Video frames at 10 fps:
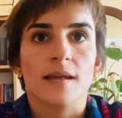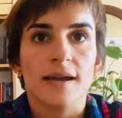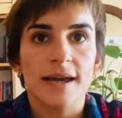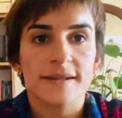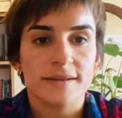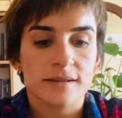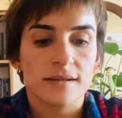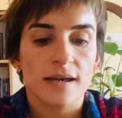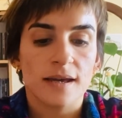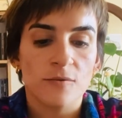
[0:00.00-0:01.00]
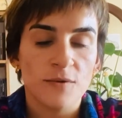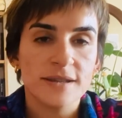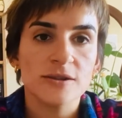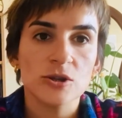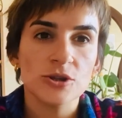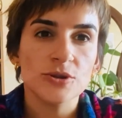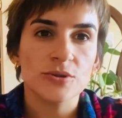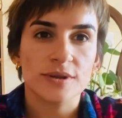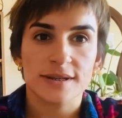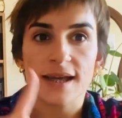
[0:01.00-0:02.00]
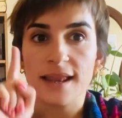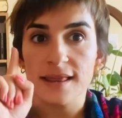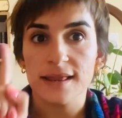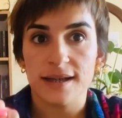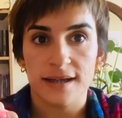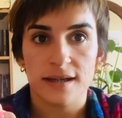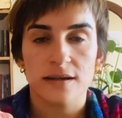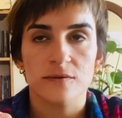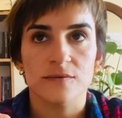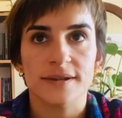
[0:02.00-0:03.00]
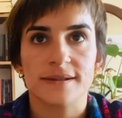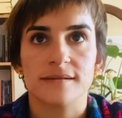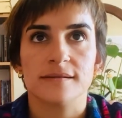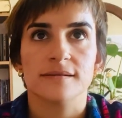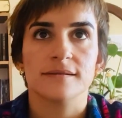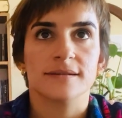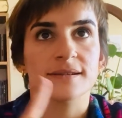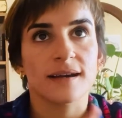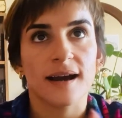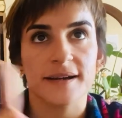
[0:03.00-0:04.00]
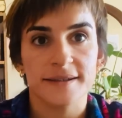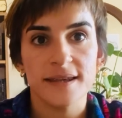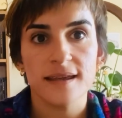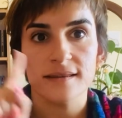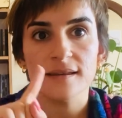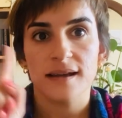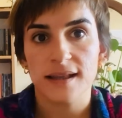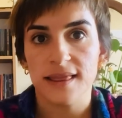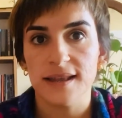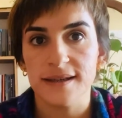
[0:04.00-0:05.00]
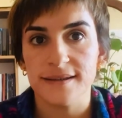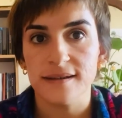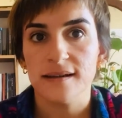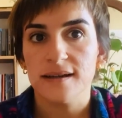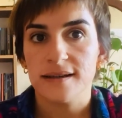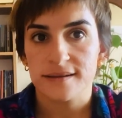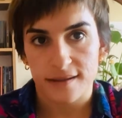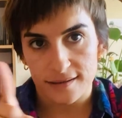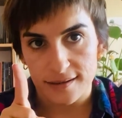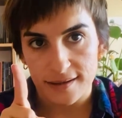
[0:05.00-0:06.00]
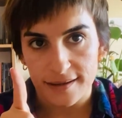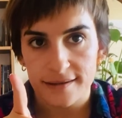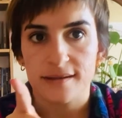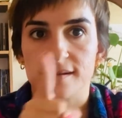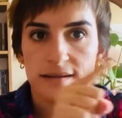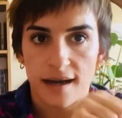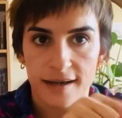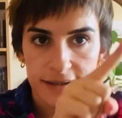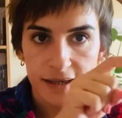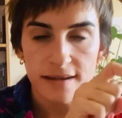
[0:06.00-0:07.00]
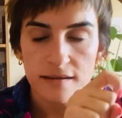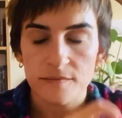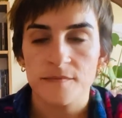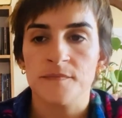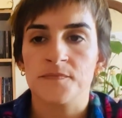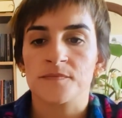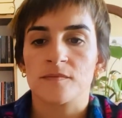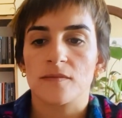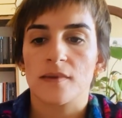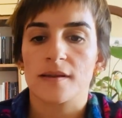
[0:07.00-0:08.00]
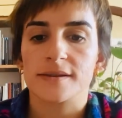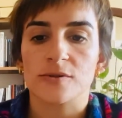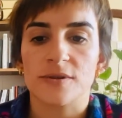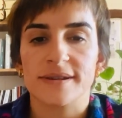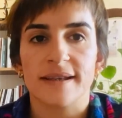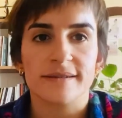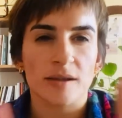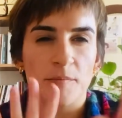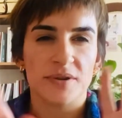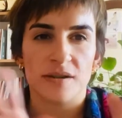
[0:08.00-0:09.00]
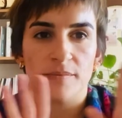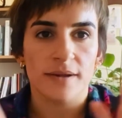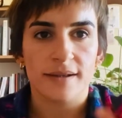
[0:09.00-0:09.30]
And when you use le with dayîn, le tatatant dayîn, so it's a separable